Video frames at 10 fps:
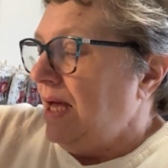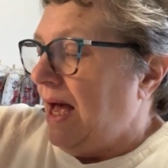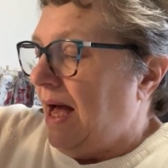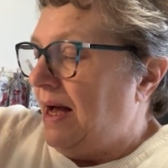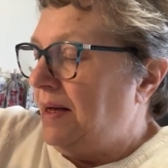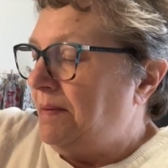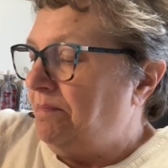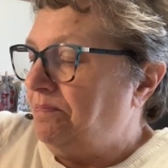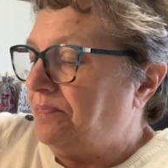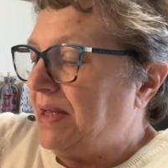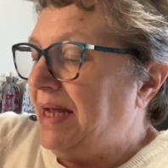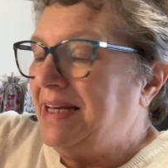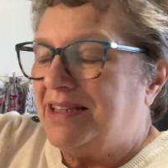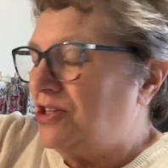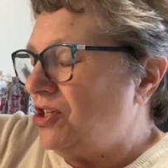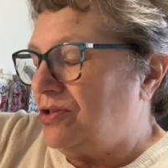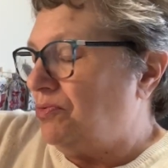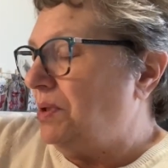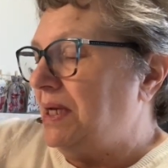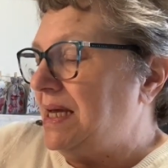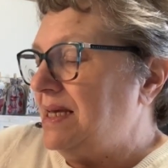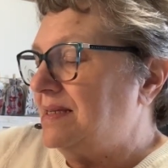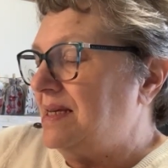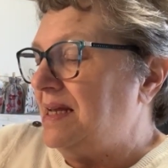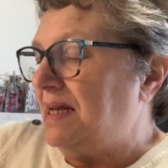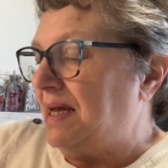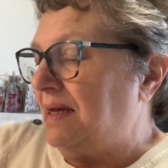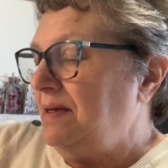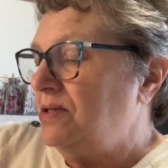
And it's just really easy knitting.